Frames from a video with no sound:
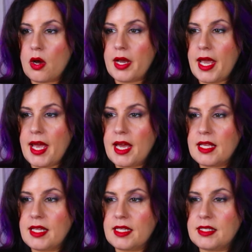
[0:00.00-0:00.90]
Well, yeah,
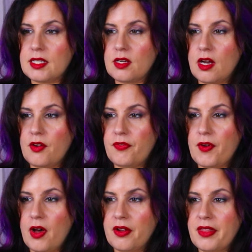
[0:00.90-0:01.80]
that's still going
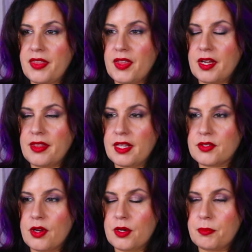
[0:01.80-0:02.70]
far. Are they thinking that's
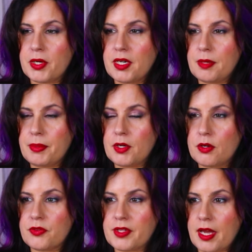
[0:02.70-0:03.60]
going to burn up in
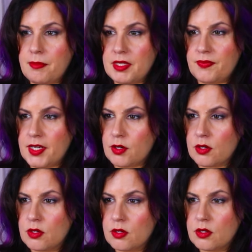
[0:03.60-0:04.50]
Earth's atmosphere?